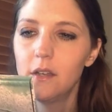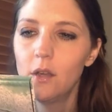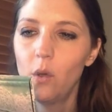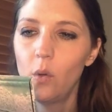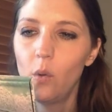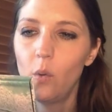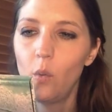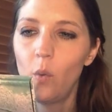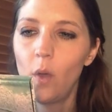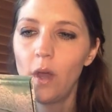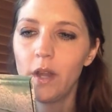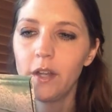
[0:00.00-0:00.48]

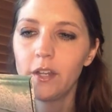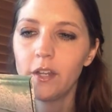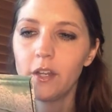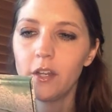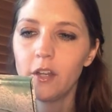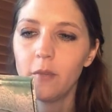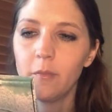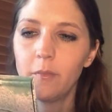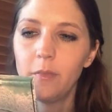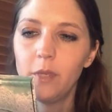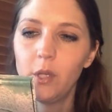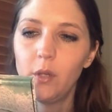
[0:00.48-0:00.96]

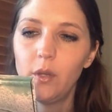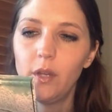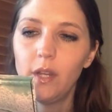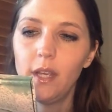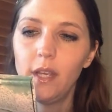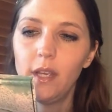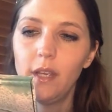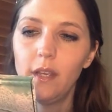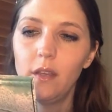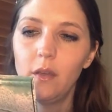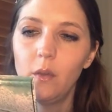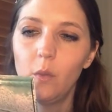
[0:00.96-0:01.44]
Wonder
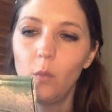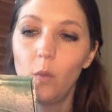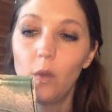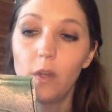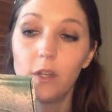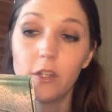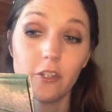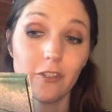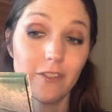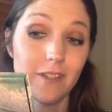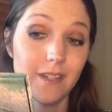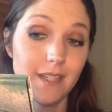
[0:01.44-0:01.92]
Beauty
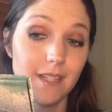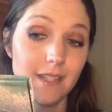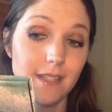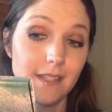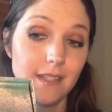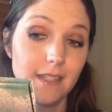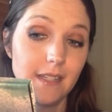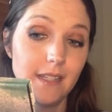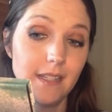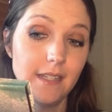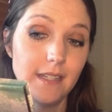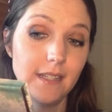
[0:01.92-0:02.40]
Wondrous
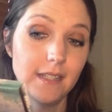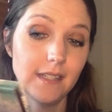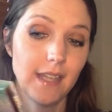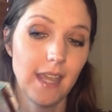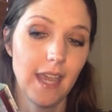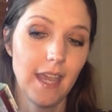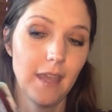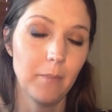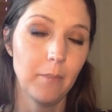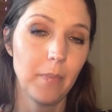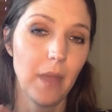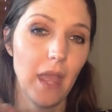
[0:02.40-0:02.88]

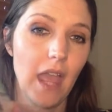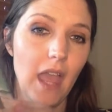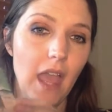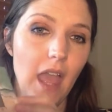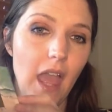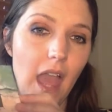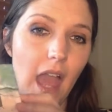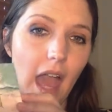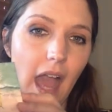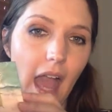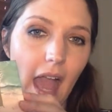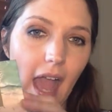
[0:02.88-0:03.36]
Seascape.
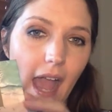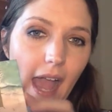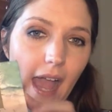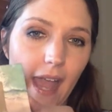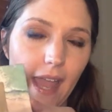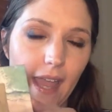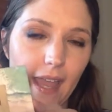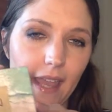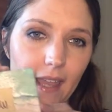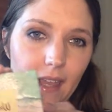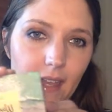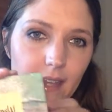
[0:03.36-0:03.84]

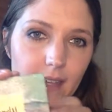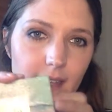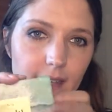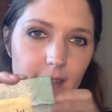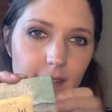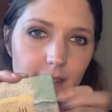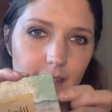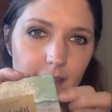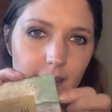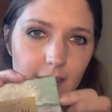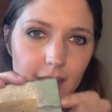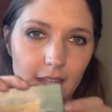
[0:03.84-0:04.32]
I
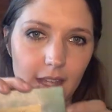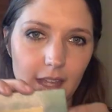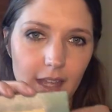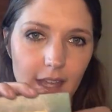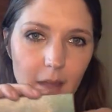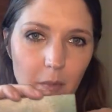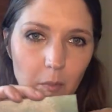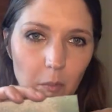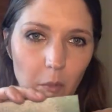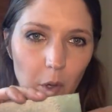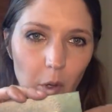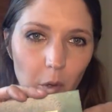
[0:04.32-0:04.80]

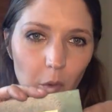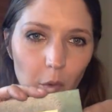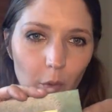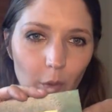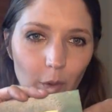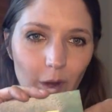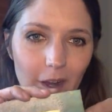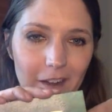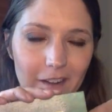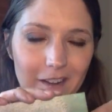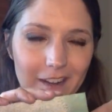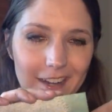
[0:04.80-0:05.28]
am
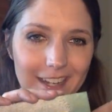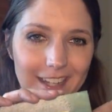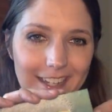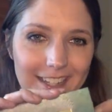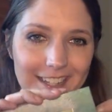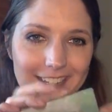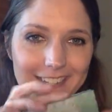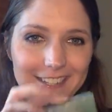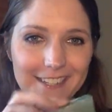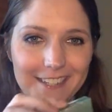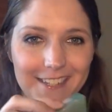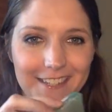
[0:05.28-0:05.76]
wearing
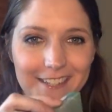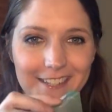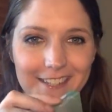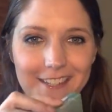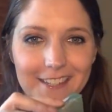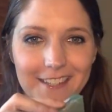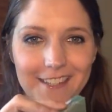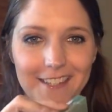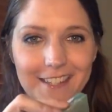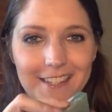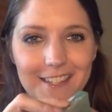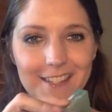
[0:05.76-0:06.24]

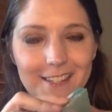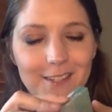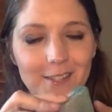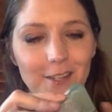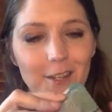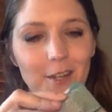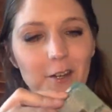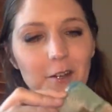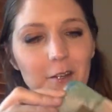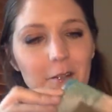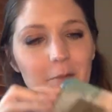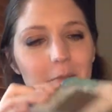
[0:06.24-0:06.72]
this
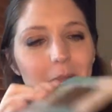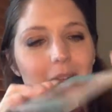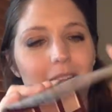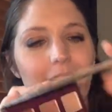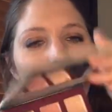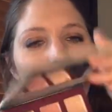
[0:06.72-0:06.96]
on my